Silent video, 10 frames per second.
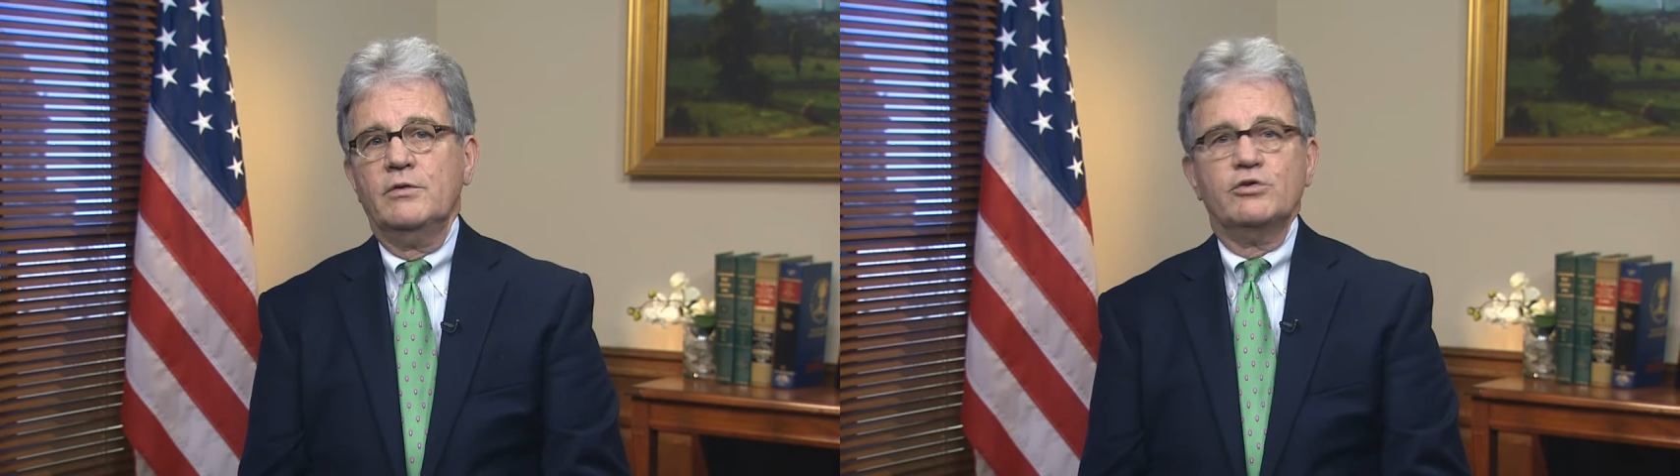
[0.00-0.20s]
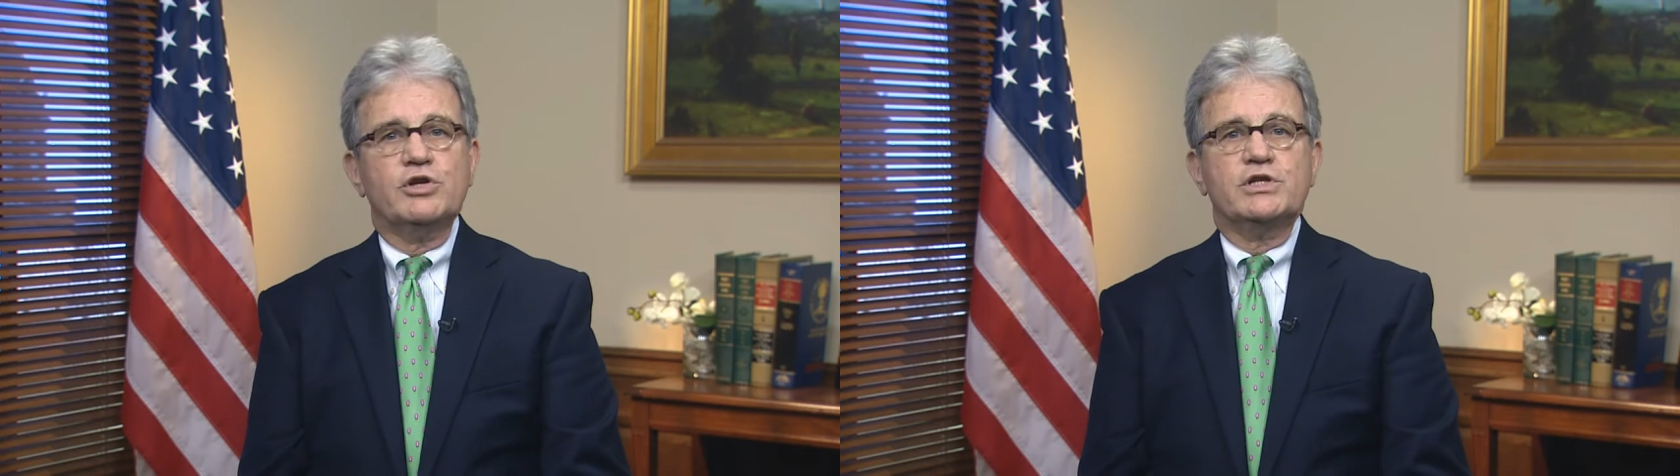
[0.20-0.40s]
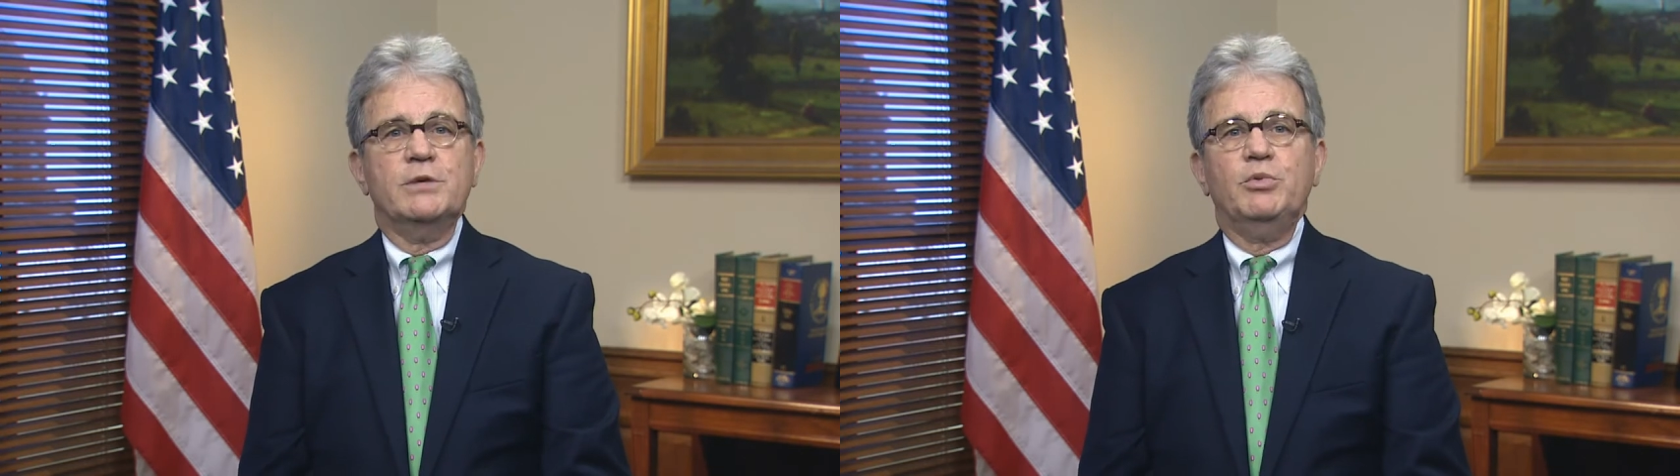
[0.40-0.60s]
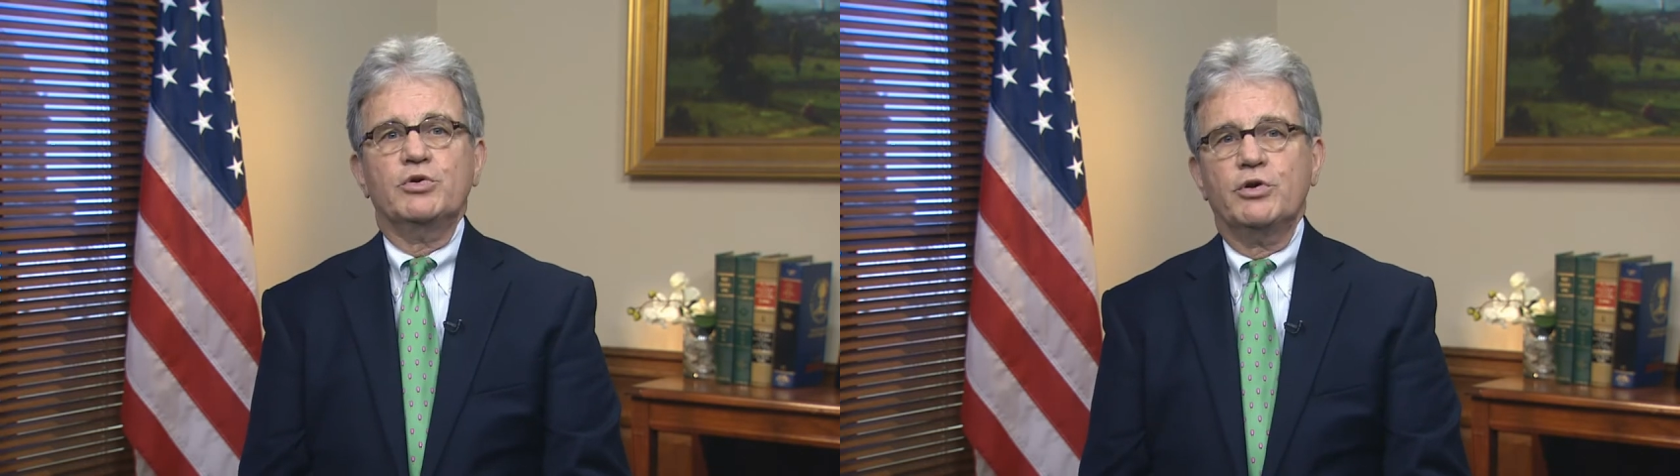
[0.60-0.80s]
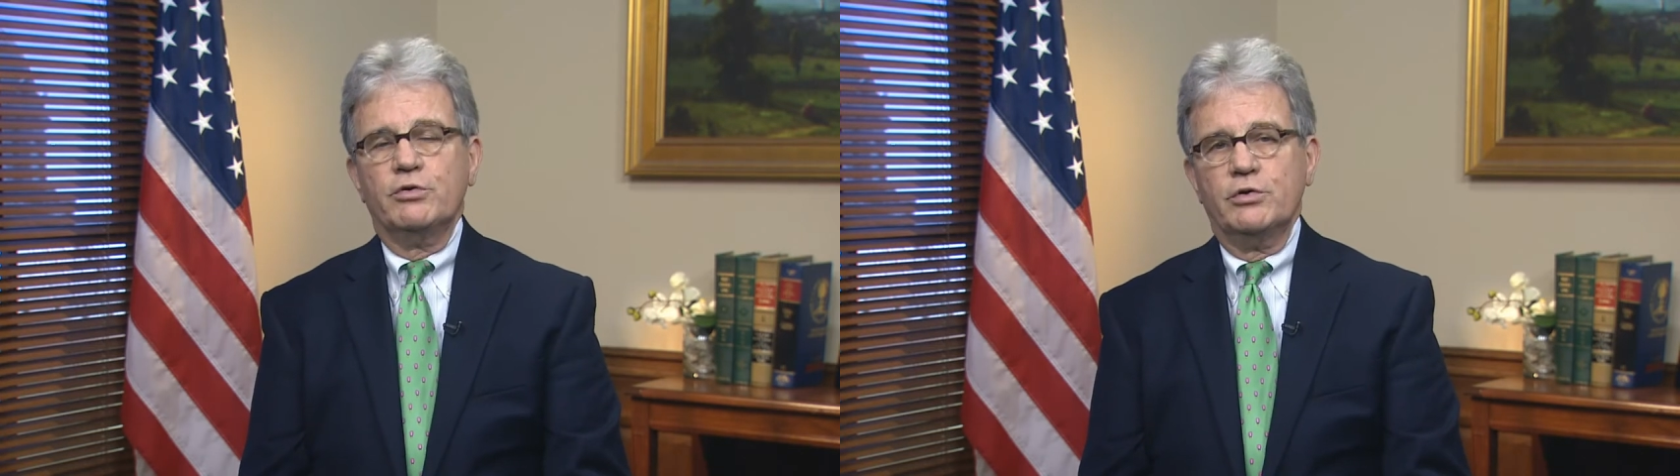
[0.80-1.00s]
There's a simple
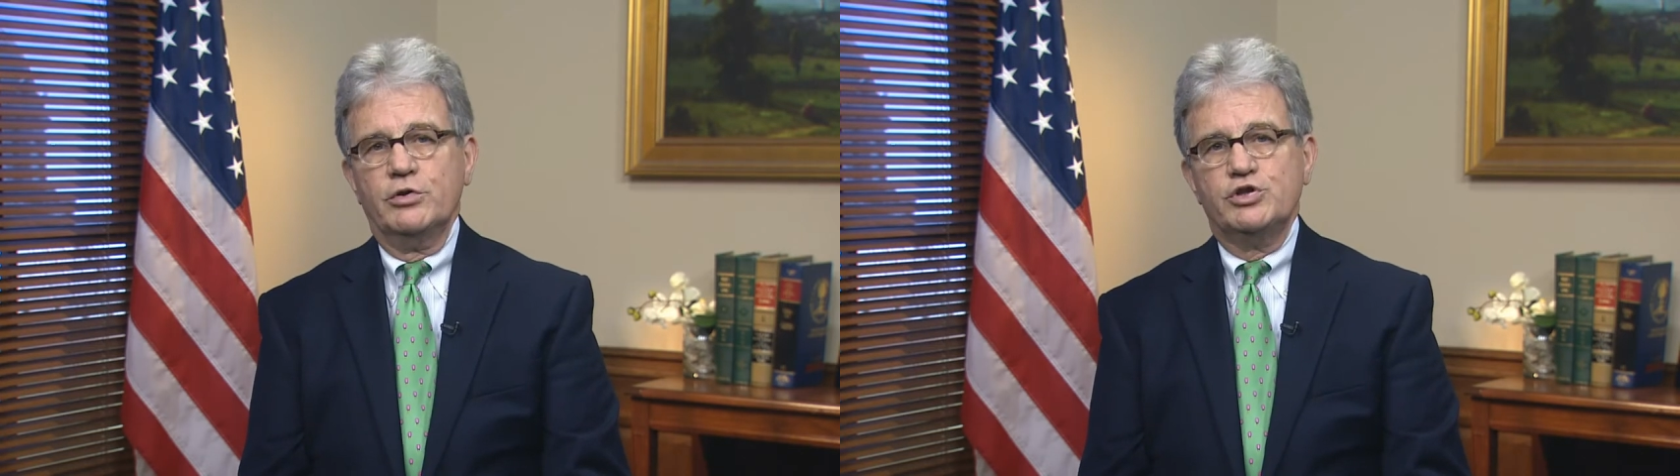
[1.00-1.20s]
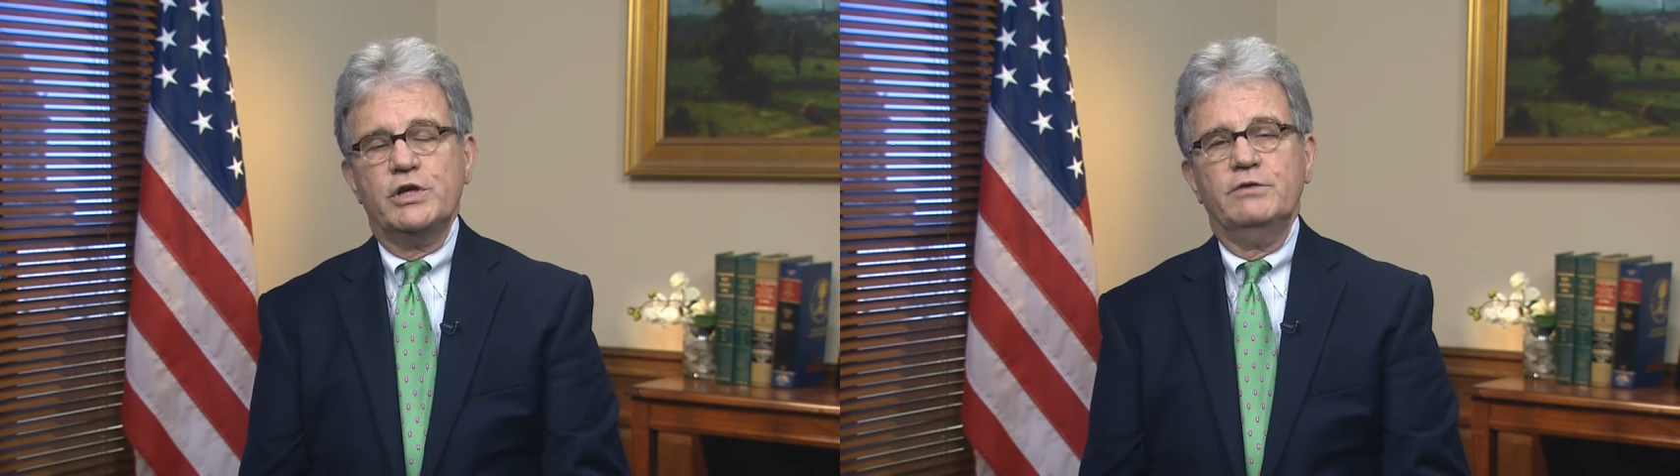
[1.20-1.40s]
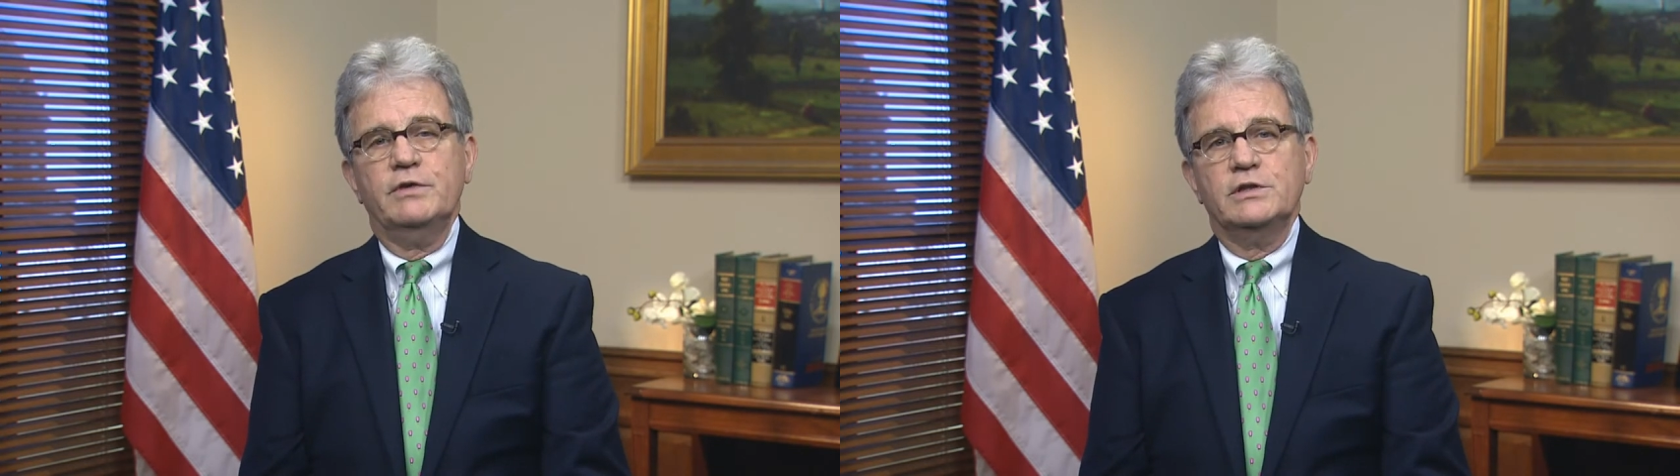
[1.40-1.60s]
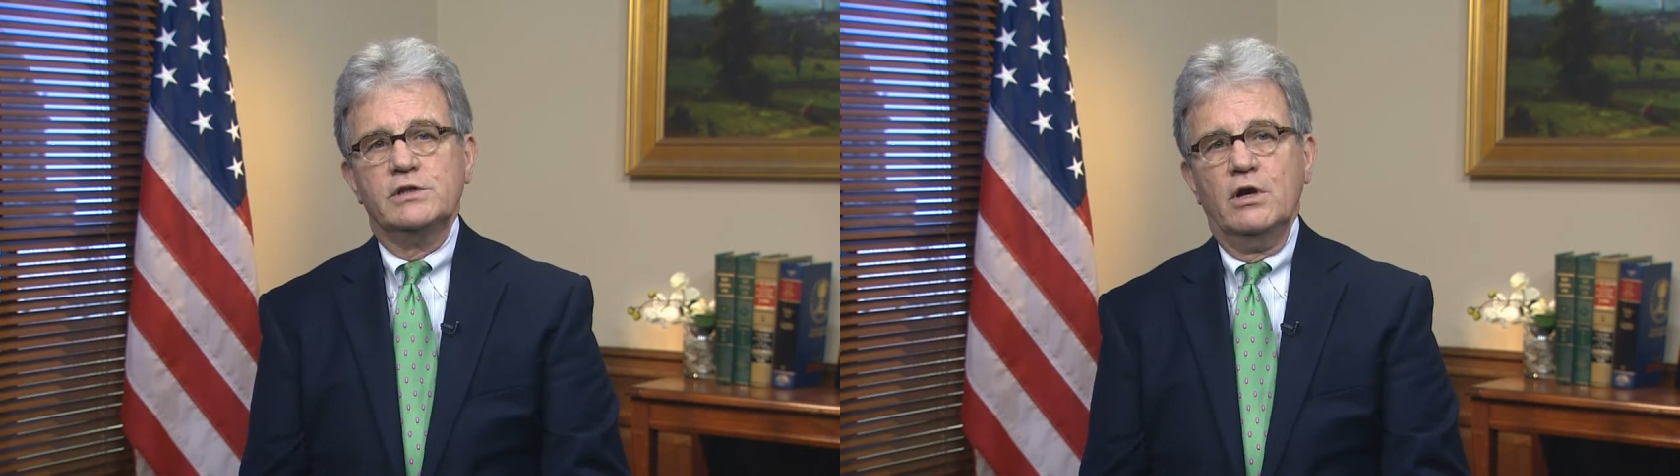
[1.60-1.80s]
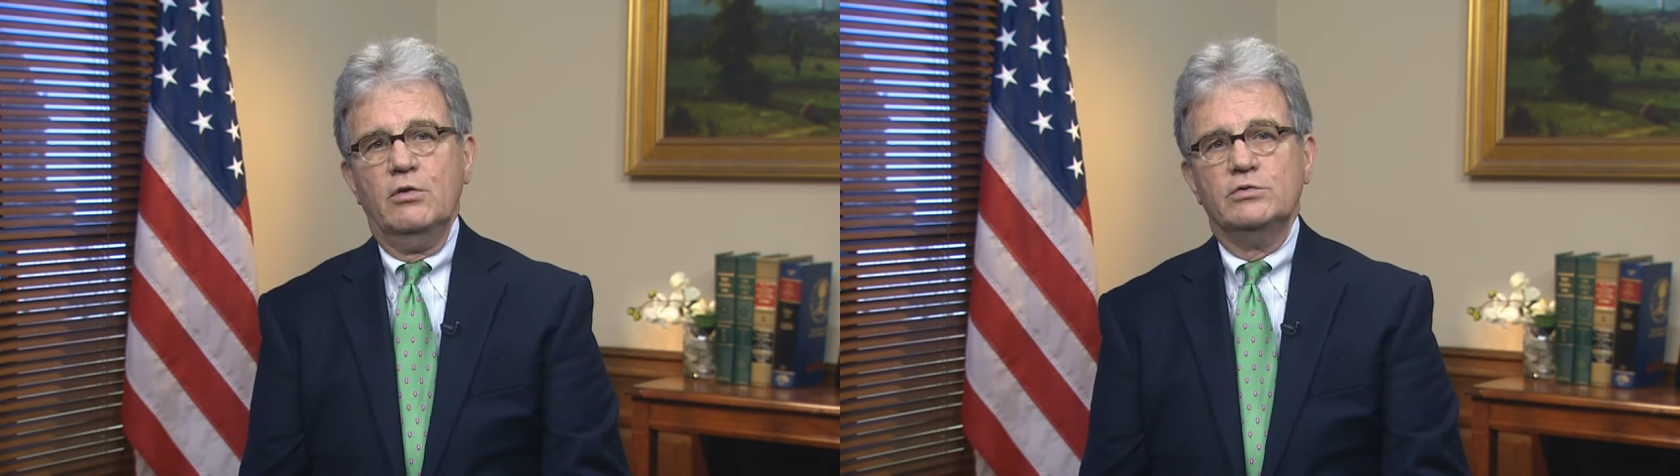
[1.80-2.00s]
cure to achieve these
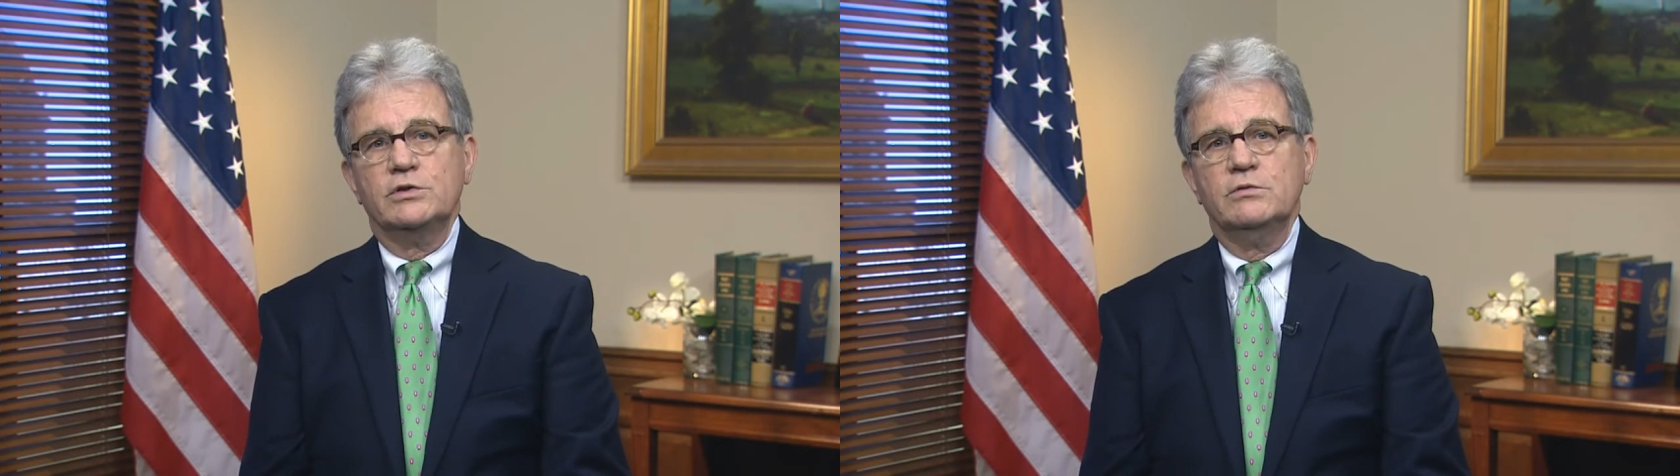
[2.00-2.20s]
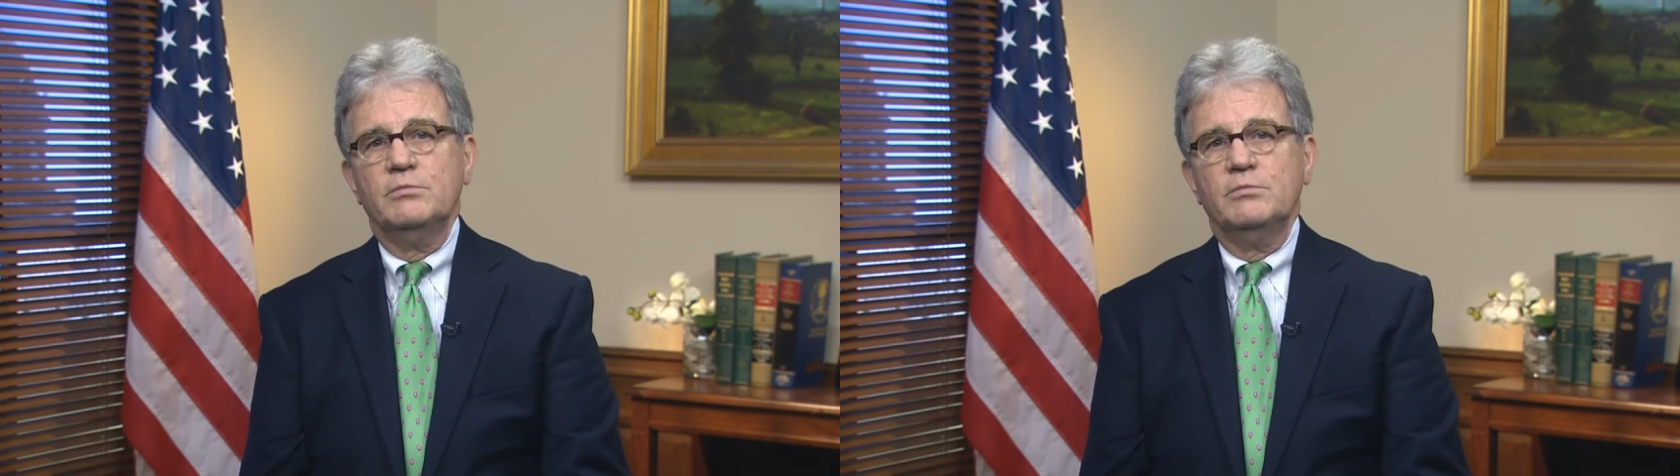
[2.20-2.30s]
goals.